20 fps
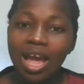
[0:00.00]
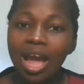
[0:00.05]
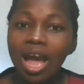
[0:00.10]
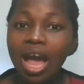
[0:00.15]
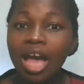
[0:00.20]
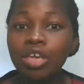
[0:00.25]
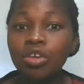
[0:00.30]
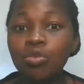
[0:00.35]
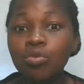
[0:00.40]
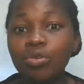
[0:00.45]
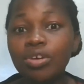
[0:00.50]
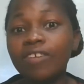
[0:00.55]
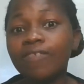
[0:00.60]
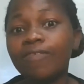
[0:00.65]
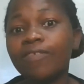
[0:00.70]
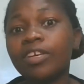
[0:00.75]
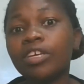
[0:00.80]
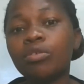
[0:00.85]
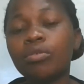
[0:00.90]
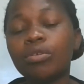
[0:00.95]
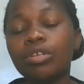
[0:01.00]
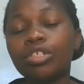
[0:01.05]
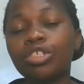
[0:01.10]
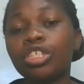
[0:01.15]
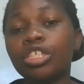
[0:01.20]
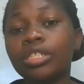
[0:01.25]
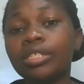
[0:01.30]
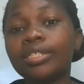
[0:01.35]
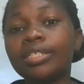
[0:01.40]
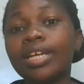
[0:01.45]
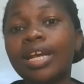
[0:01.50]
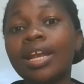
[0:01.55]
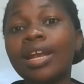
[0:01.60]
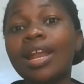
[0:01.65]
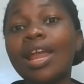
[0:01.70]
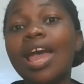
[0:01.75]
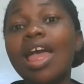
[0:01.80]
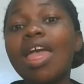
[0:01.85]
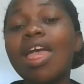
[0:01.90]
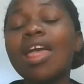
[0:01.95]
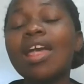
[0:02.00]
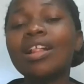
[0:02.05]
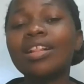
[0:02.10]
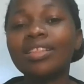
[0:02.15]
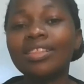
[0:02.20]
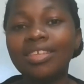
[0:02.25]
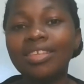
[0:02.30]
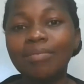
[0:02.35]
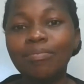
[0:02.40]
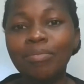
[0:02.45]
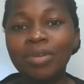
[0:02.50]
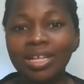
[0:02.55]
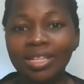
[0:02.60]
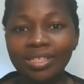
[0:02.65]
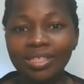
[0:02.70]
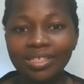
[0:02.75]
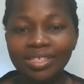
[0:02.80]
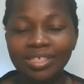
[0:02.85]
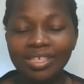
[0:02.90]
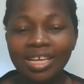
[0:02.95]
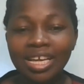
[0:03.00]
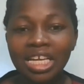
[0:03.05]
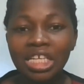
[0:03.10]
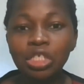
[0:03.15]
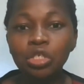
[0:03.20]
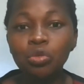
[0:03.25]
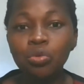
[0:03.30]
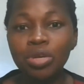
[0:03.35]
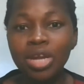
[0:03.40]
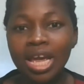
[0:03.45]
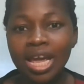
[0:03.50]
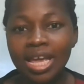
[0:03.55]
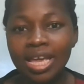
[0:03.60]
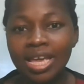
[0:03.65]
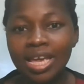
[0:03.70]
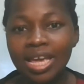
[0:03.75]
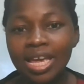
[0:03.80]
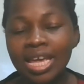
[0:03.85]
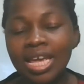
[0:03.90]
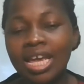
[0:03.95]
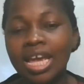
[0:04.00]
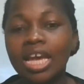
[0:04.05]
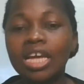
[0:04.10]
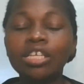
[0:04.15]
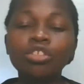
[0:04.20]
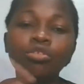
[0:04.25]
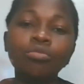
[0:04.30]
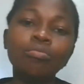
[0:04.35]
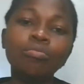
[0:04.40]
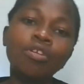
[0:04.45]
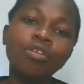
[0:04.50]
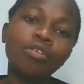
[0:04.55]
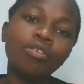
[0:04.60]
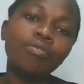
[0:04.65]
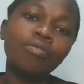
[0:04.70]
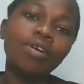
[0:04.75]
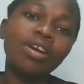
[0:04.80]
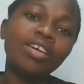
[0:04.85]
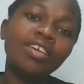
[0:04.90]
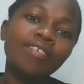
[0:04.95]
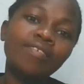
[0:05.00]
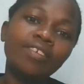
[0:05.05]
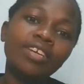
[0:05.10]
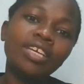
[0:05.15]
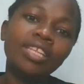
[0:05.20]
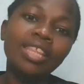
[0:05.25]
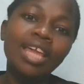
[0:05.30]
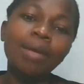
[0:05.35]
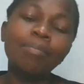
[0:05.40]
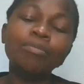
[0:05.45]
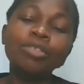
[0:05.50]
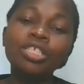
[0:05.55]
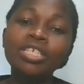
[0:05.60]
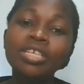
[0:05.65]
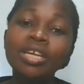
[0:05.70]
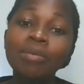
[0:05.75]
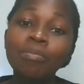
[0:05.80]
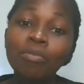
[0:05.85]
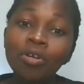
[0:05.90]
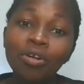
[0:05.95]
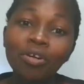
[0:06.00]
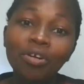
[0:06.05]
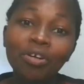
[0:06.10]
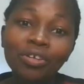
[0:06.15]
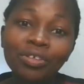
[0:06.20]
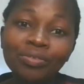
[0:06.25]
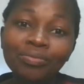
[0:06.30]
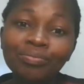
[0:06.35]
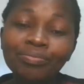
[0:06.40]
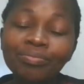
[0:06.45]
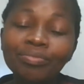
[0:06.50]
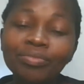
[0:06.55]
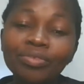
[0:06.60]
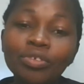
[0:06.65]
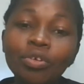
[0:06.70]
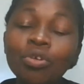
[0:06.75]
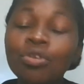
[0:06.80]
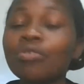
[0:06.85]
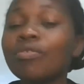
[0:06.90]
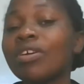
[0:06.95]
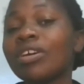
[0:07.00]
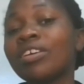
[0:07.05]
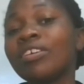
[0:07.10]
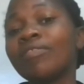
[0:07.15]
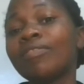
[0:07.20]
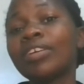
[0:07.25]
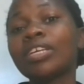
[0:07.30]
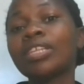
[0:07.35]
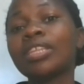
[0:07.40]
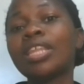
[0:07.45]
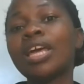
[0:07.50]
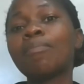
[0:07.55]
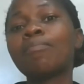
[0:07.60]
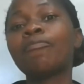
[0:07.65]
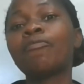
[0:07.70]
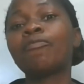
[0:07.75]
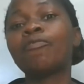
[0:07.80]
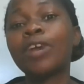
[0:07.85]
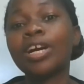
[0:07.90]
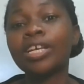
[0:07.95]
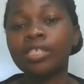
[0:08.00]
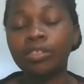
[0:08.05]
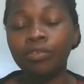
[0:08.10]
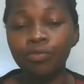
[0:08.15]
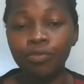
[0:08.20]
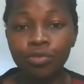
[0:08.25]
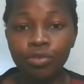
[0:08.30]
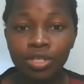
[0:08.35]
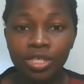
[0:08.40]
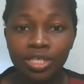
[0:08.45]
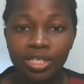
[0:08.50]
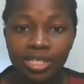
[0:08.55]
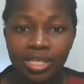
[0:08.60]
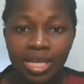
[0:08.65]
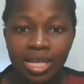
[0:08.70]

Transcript: Are you giving your children healthy meals today, and tomorrow you are giving them GMO? Or you are giving them fast foods?